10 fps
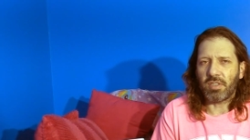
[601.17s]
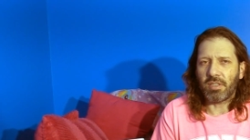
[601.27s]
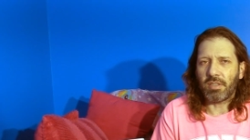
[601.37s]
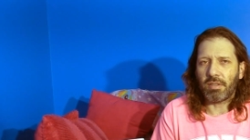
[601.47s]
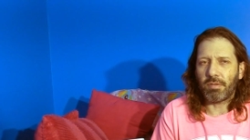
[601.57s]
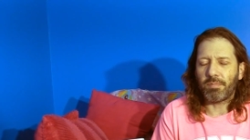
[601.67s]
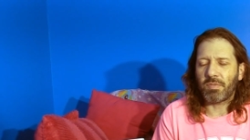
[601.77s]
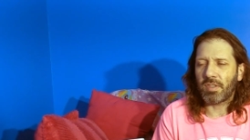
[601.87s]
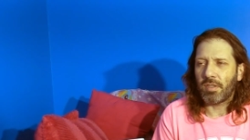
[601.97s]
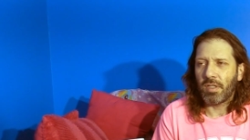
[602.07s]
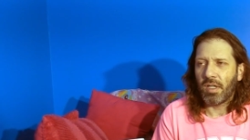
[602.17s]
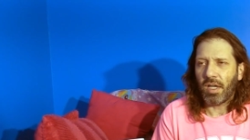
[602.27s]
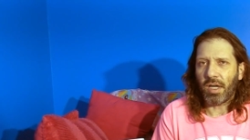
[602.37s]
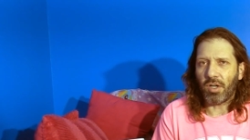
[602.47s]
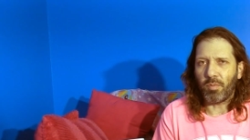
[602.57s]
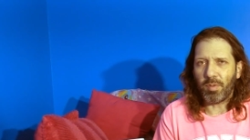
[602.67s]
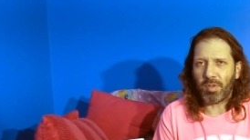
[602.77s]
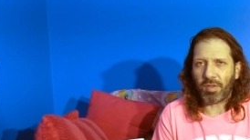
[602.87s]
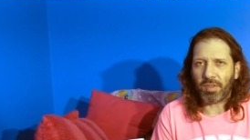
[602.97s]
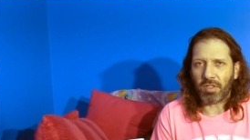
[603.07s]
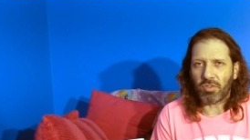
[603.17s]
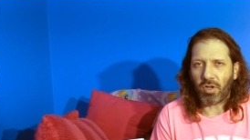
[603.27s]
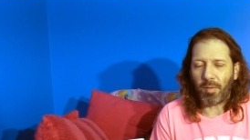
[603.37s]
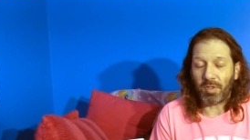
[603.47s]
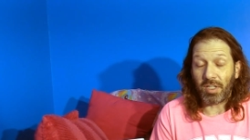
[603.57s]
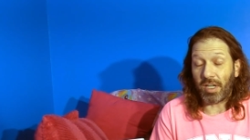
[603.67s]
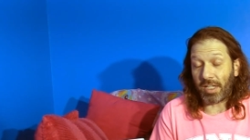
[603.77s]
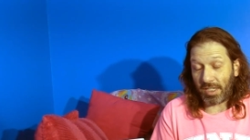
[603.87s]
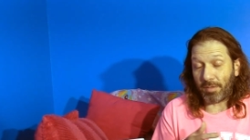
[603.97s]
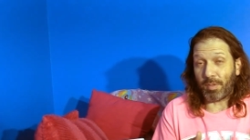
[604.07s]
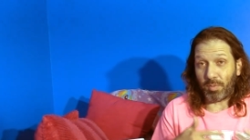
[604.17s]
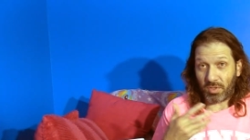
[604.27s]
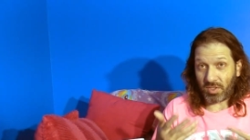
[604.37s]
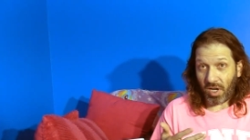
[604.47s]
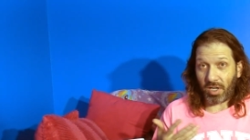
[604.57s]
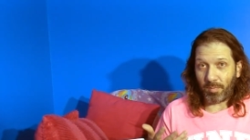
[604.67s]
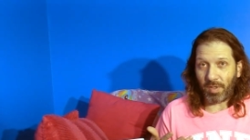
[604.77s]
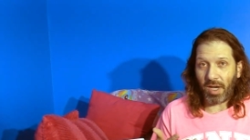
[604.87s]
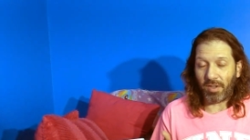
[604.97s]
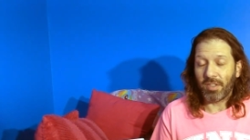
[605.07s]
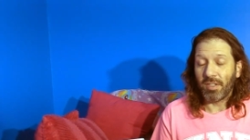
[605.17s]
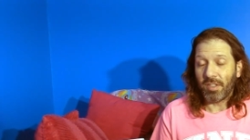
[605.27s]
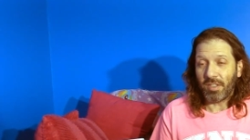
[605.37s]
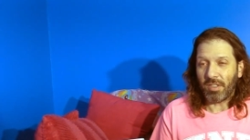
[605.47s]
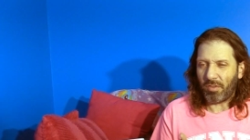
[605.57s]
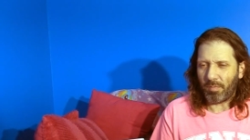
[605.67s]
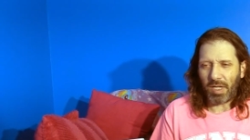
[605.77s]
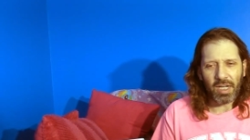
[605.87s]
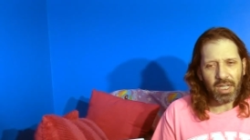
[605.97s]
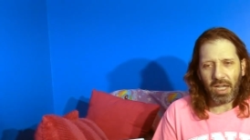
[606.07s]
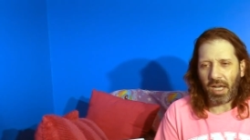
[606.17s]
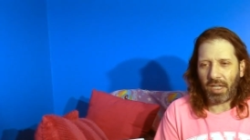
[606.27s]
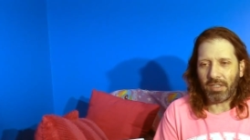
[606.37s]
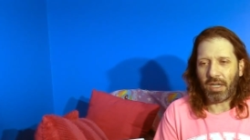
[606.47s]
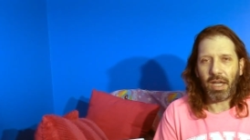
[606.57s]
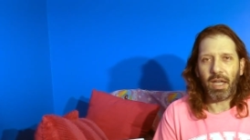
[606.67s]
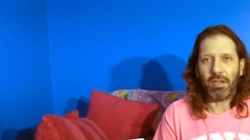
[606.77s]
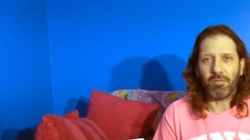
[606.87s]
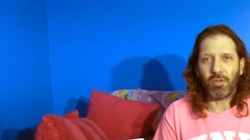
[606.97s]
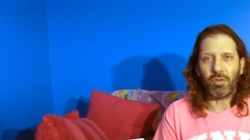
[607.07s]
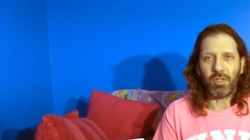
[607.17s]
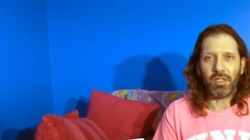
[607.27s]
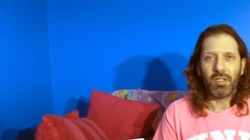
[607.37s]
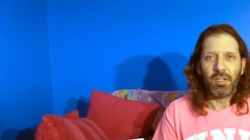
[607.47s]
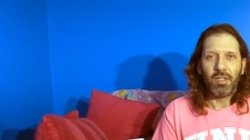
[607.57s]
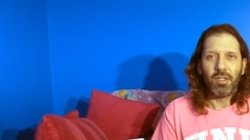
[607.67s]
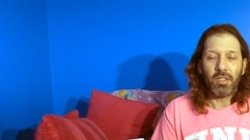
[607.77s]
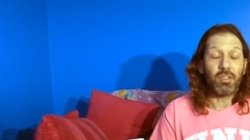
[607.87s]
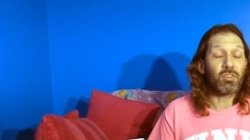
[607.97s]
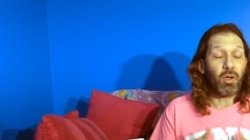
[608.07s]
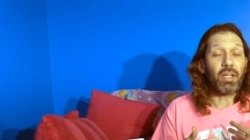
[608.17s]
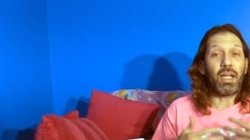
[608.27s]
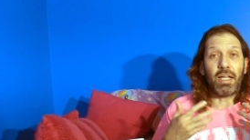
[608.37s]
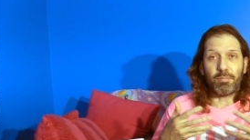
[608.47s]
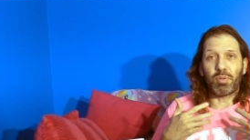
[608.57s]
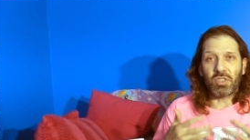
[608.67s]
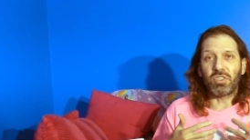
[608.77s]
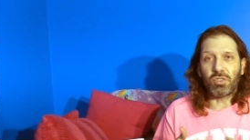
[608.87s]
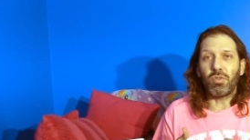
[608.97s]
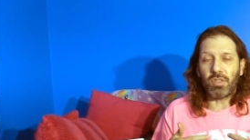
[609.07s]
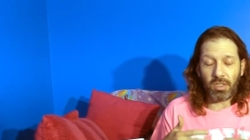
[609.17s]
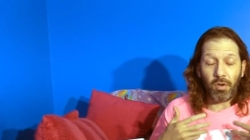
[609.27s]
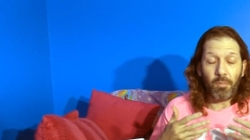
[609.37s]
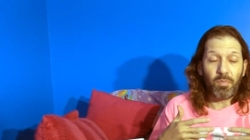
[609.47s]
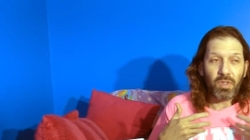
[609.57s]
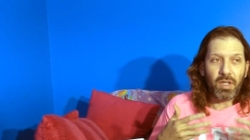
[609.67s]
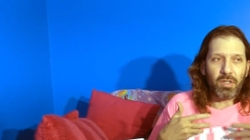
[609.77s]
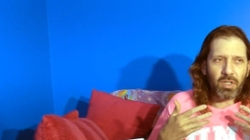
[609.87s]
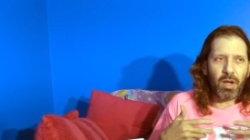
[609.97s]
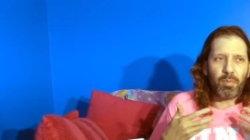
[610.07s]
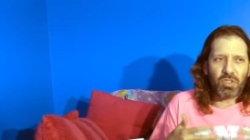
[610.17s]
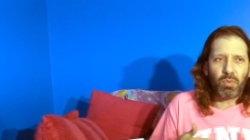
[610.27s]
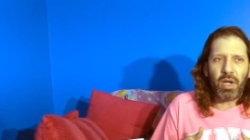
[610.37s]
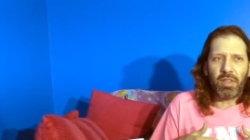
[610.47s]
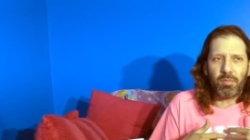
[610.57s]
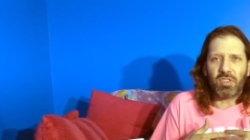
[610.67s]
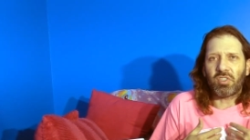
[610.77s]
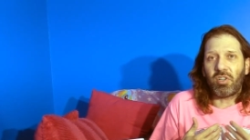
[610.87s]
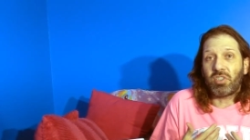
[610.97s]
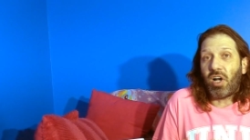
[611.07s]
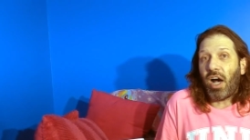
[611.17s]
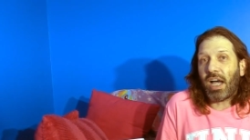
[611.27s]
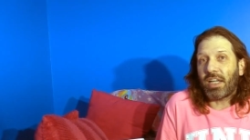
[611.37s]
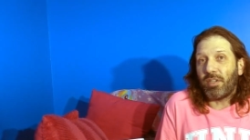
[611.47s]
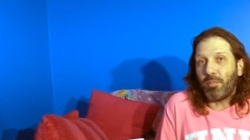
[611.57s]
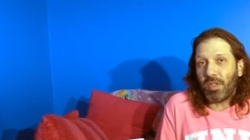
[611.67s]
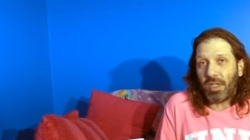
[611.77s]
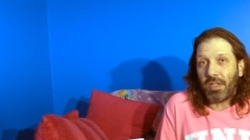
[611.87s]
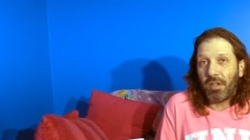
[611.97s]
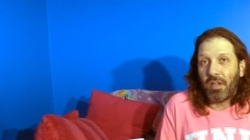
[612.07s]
I, I, don't know, maybe I'll think of dropping it, and I get people to talk about, you know, man, yeah, I, I hadn't really, and so I, I pursue, you know, kind of persuade them to start talking to me